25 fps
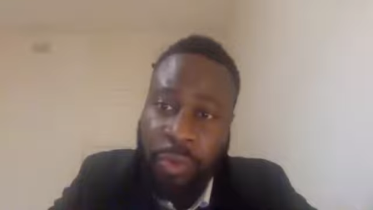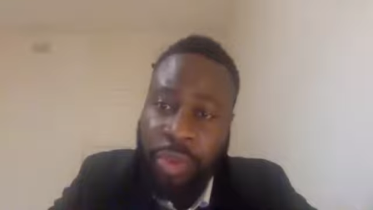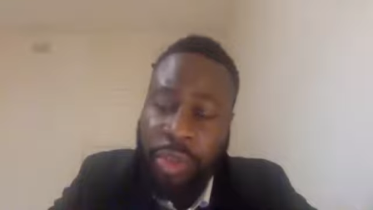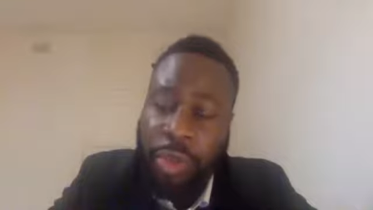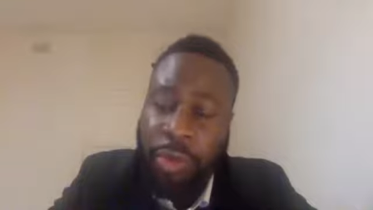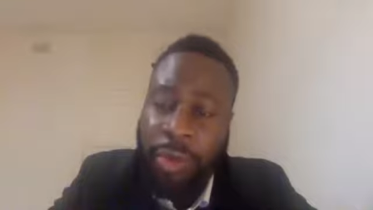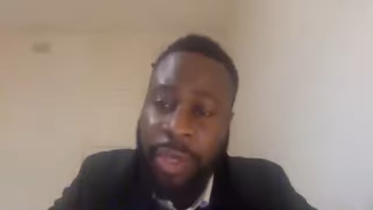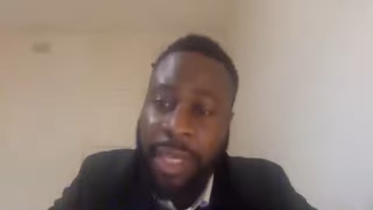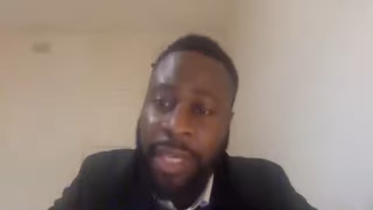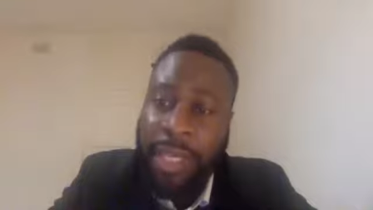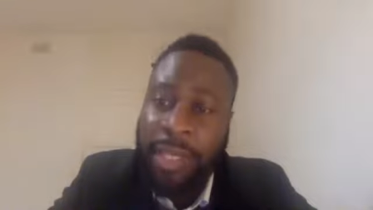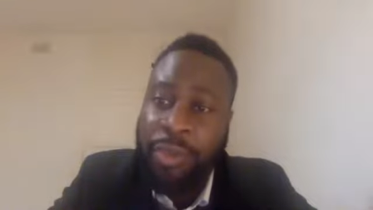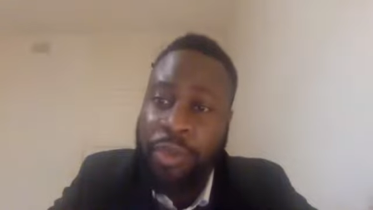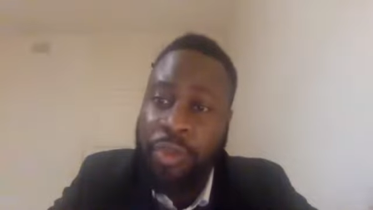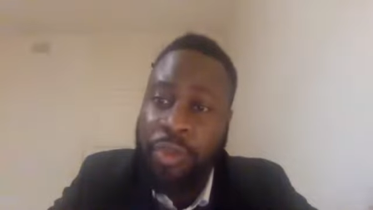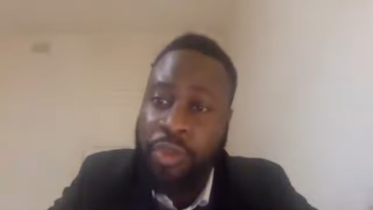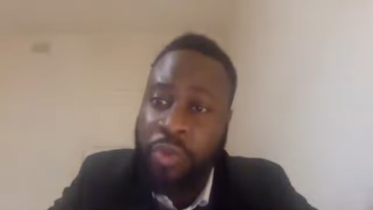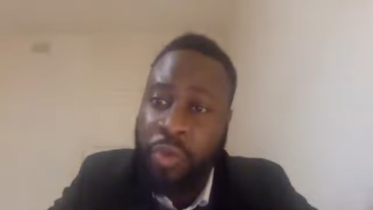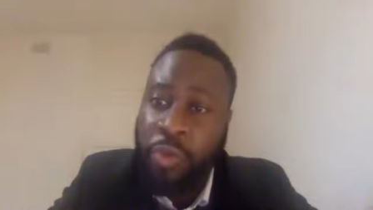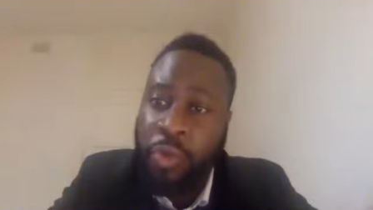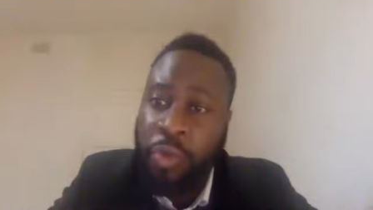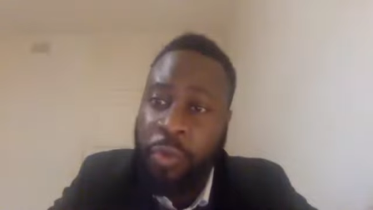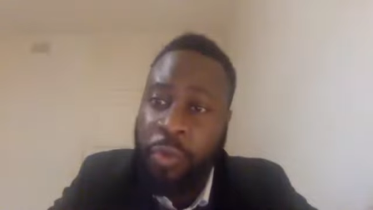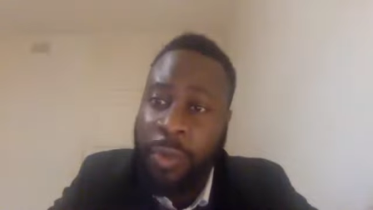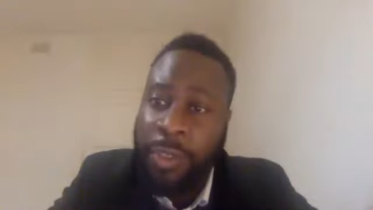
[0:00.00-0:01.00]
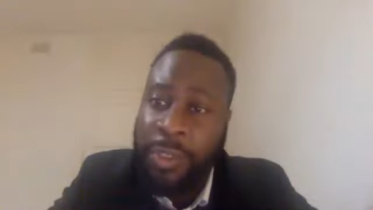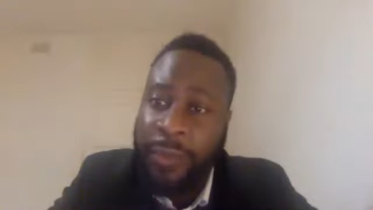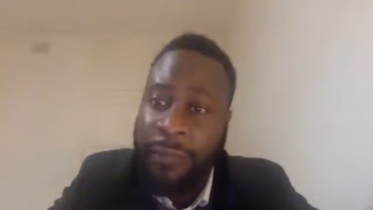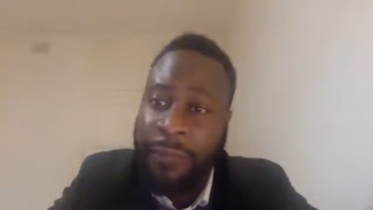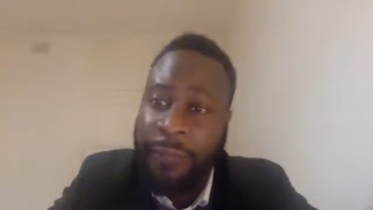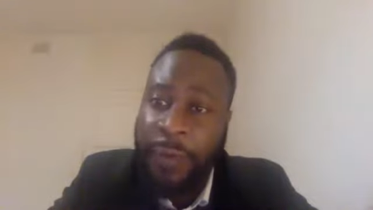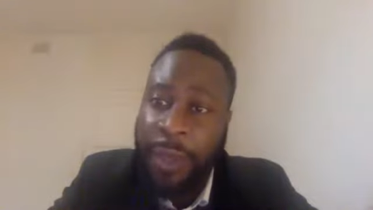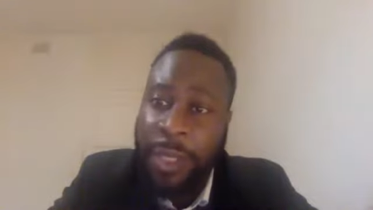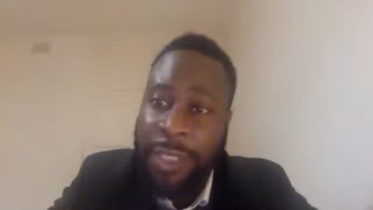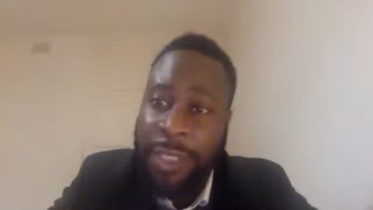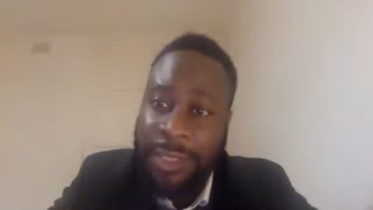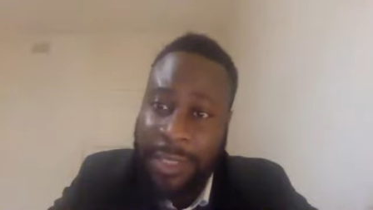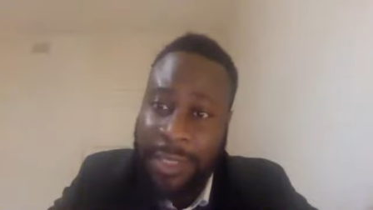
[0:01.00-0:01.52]
So King Saul was the
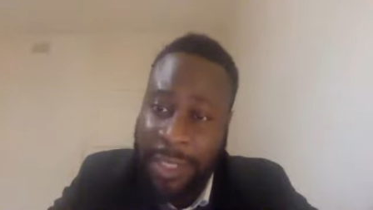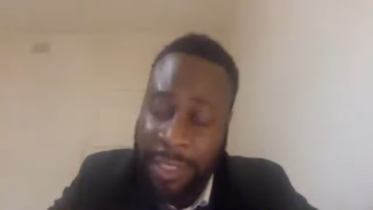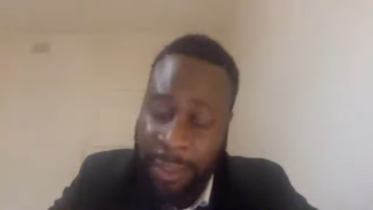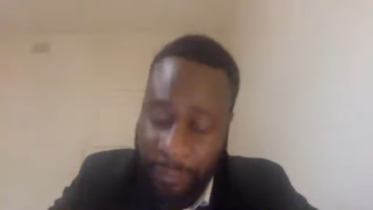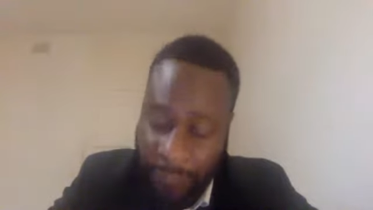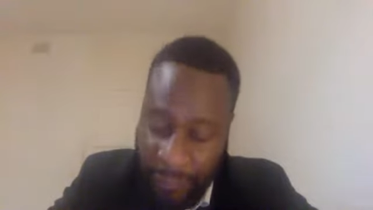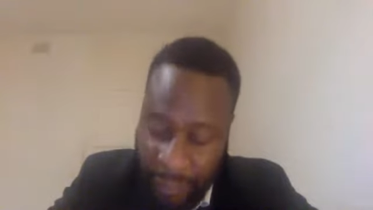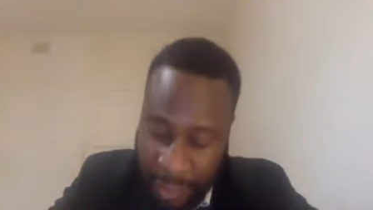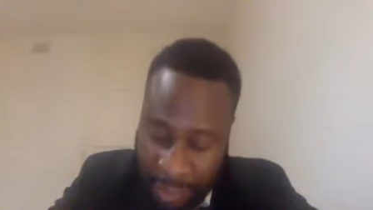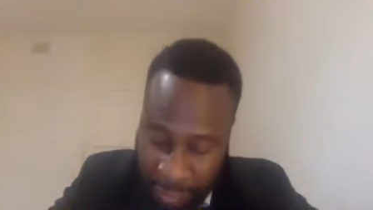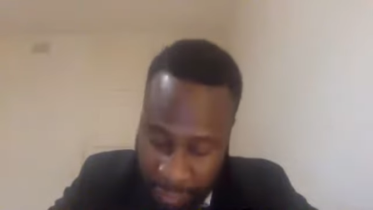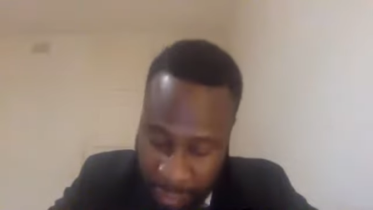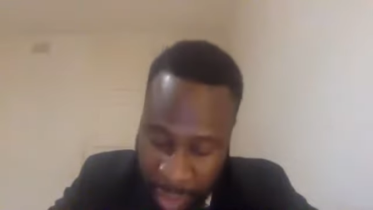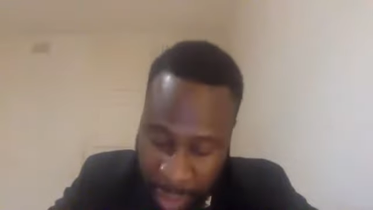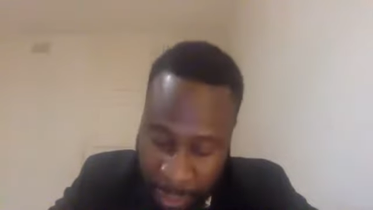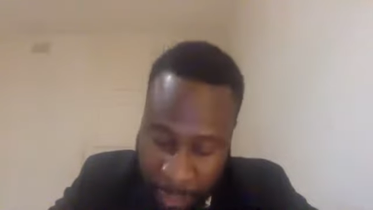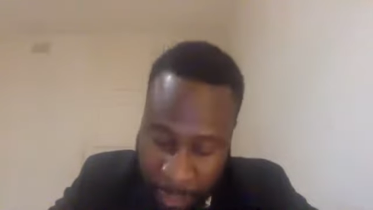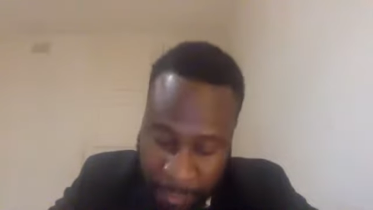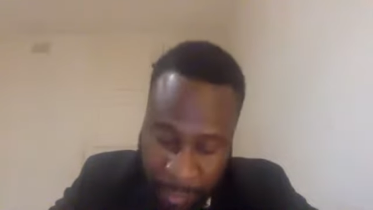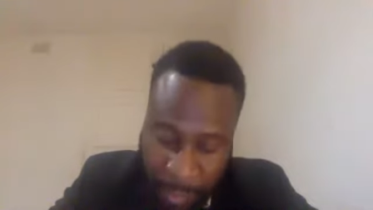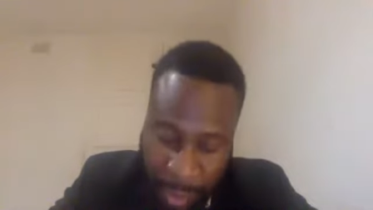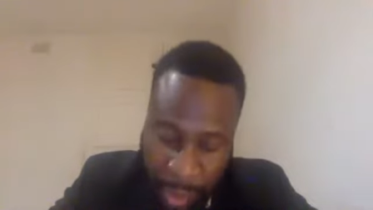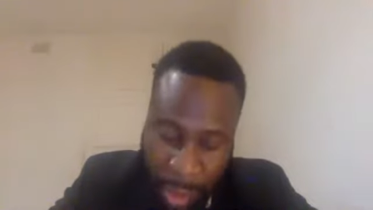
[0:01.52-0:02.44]
first king of Israel.